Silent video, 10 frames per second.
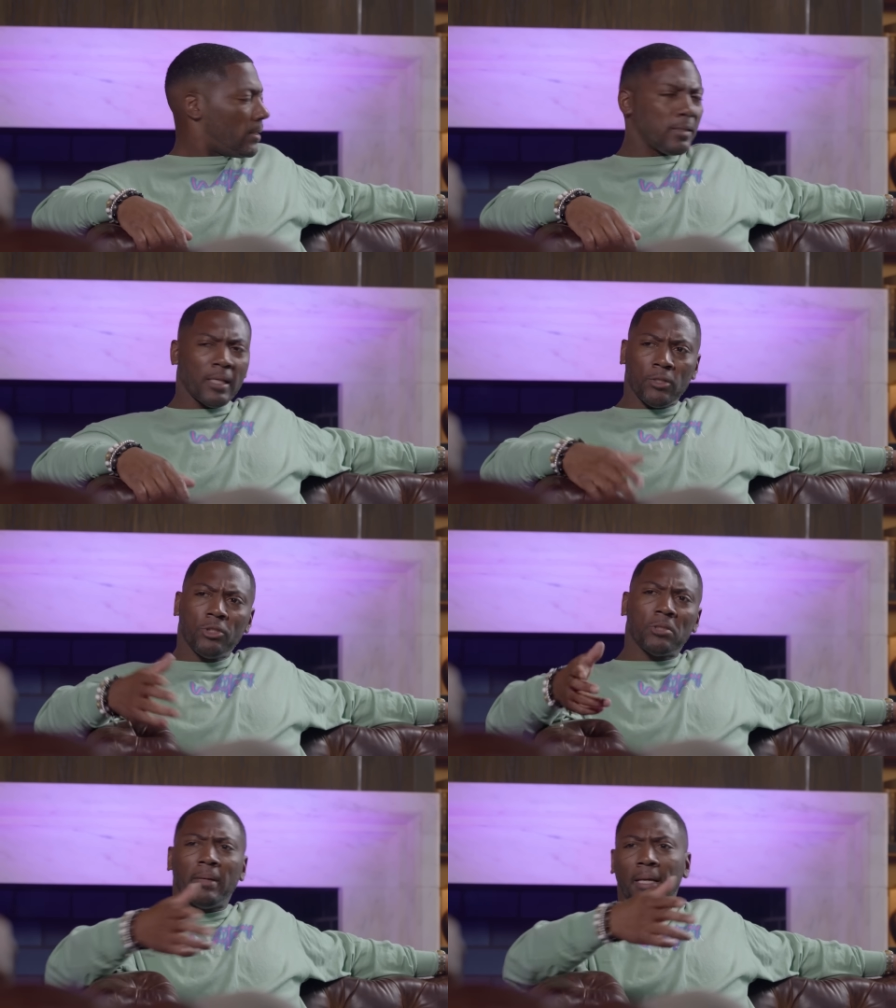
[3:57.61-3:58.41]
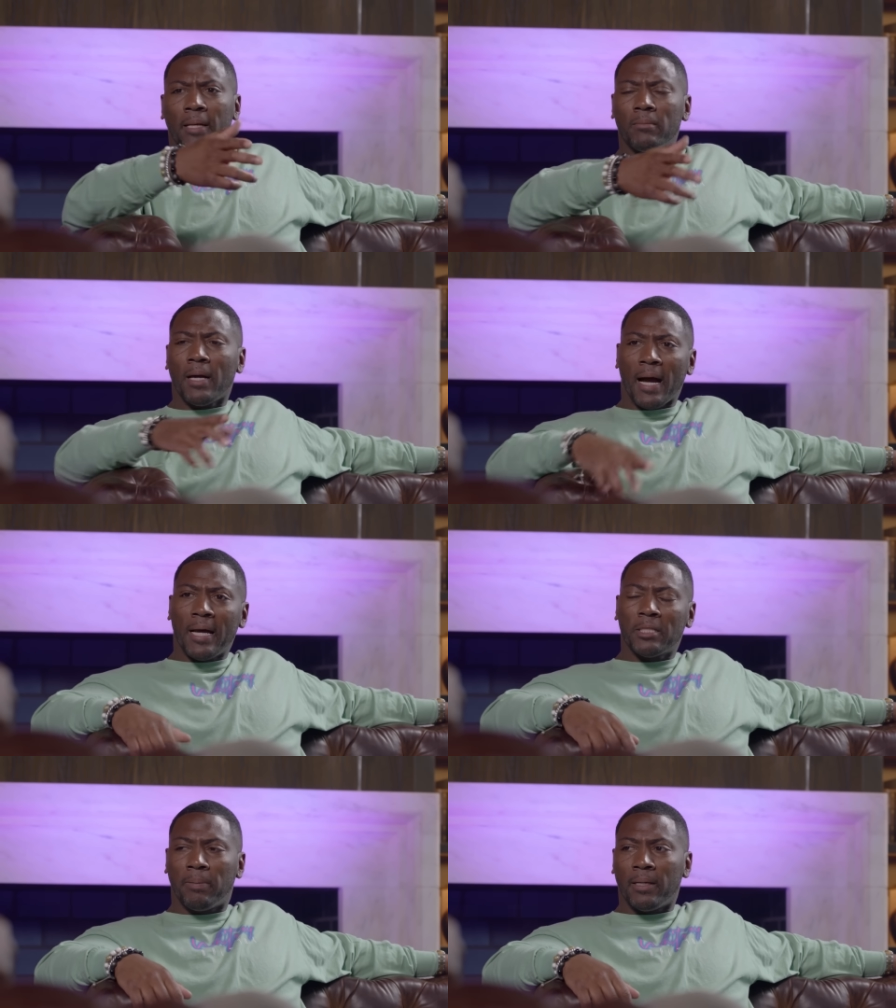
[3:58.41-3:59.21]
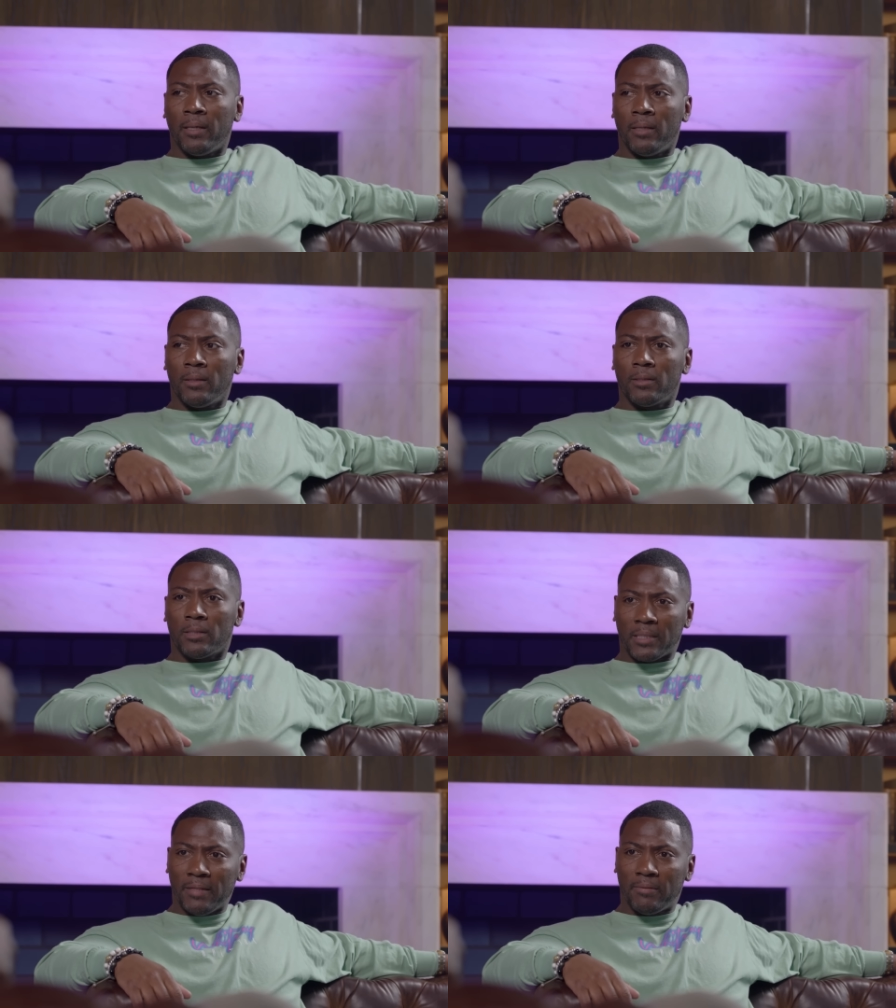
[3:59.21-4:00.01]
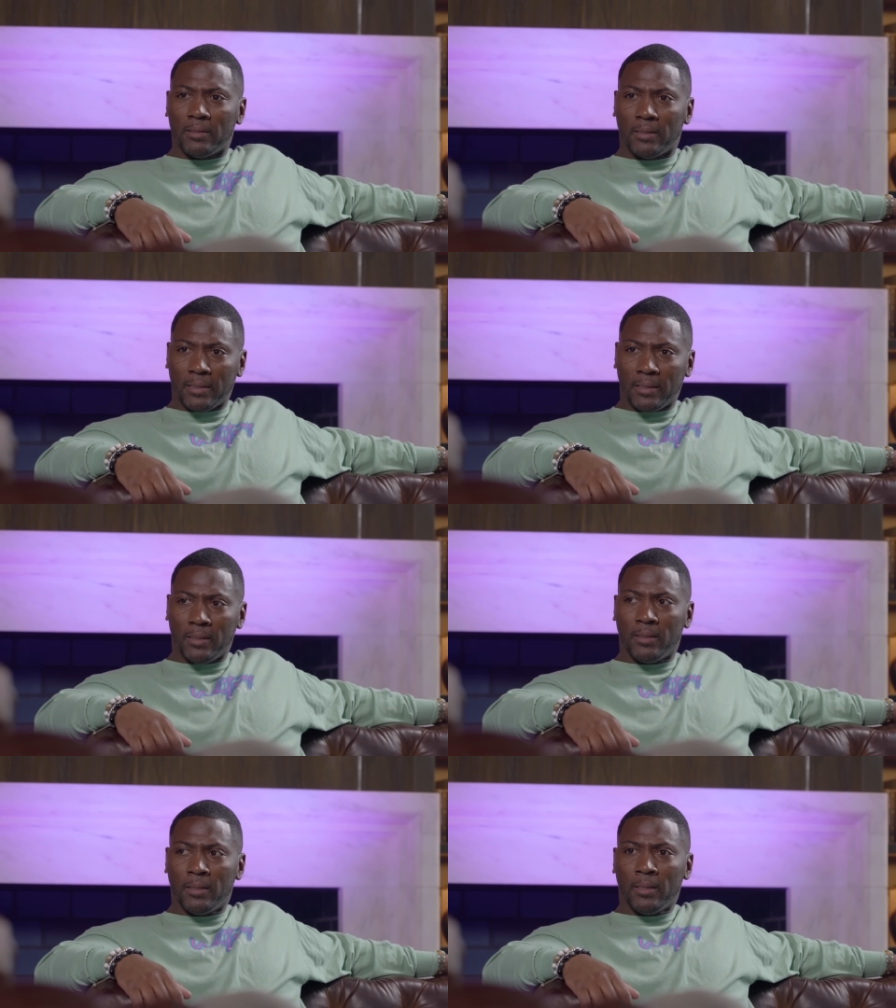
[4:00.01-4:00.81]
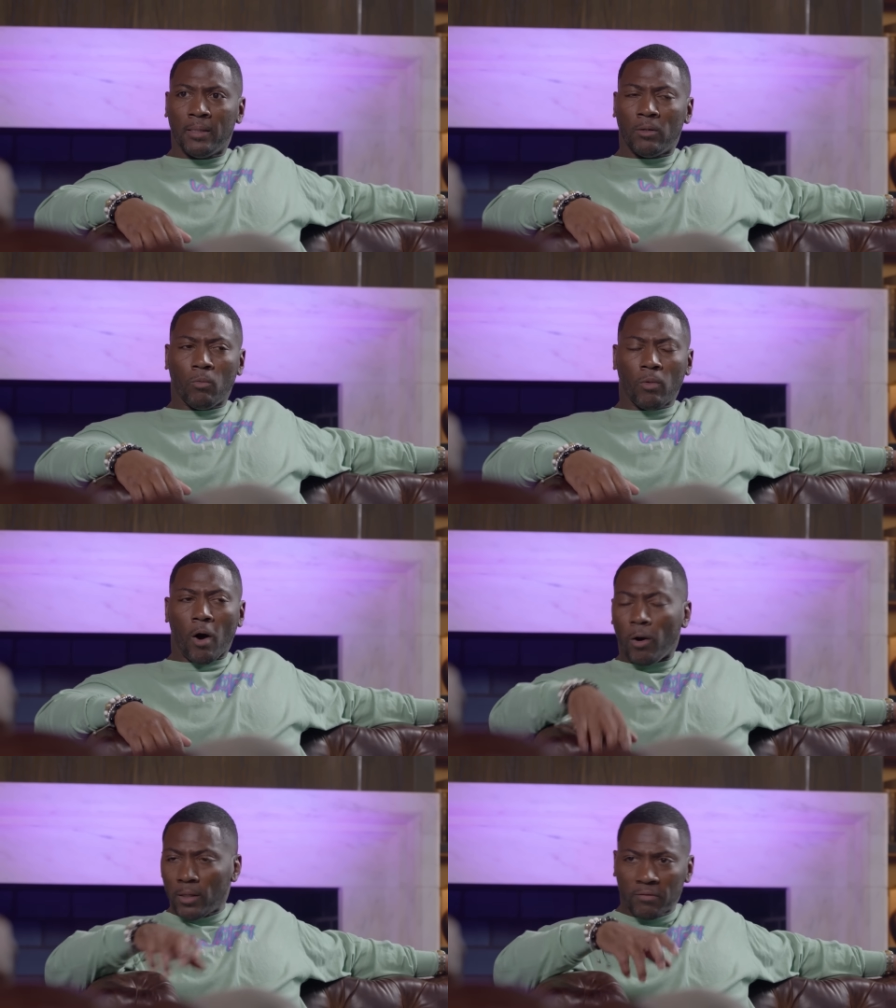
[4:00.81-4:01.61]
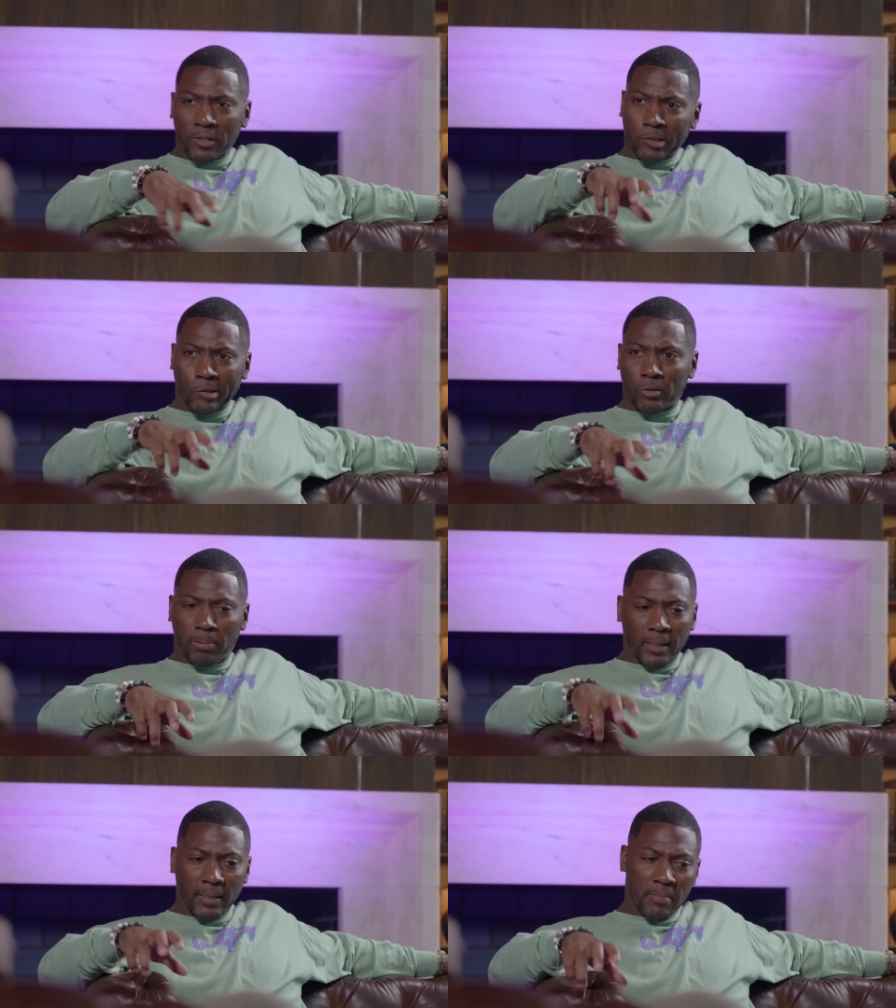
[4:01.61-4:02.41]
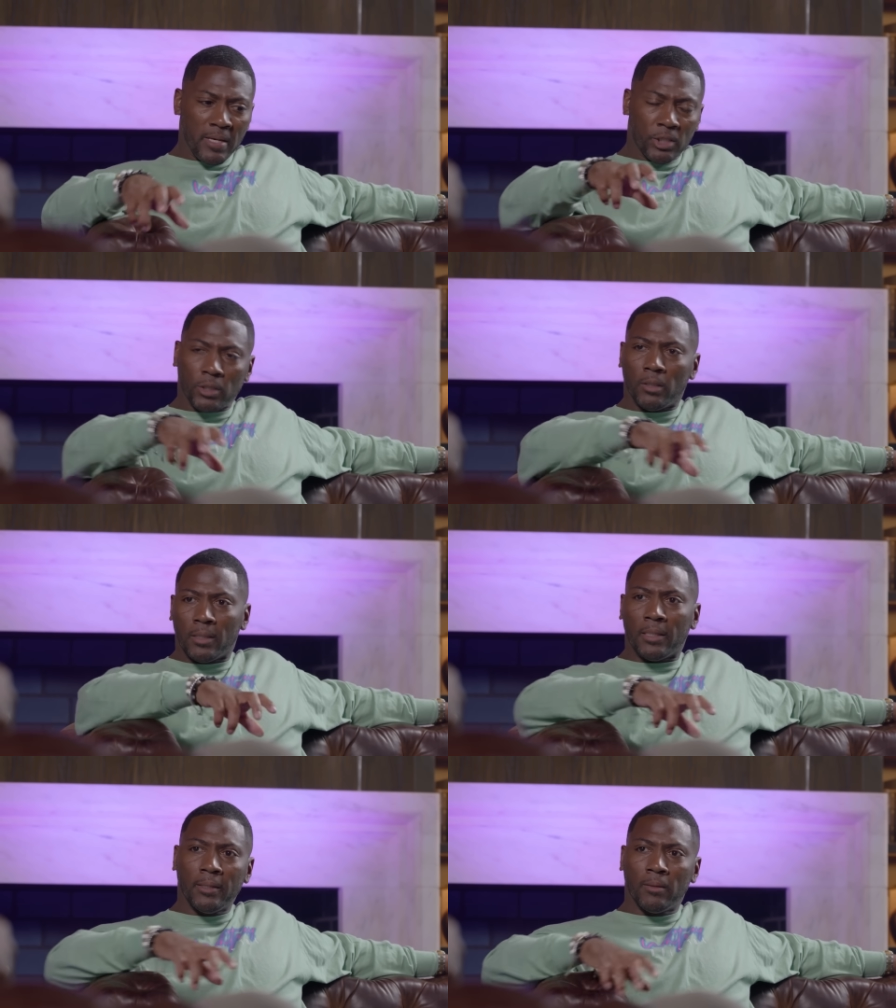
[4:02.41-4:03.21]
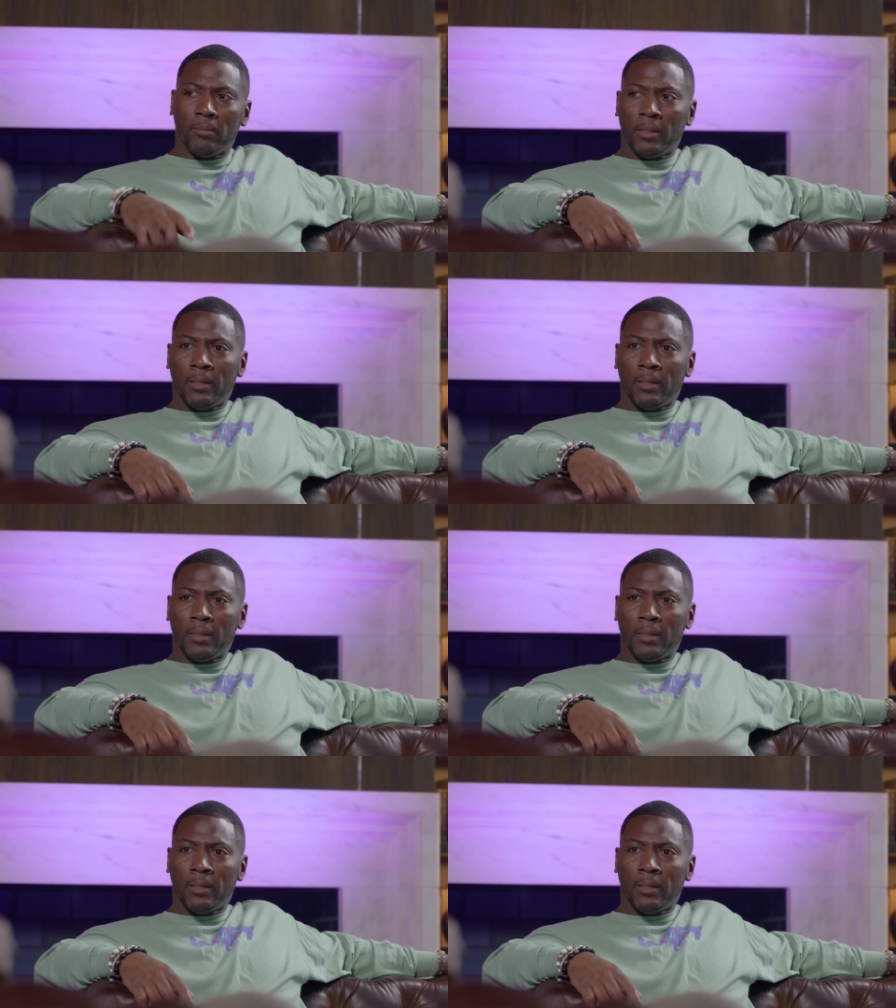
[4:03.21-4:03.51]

I was like, you just made him the highest paid safety in the league. All of us are gonna play, me, Sean, and him.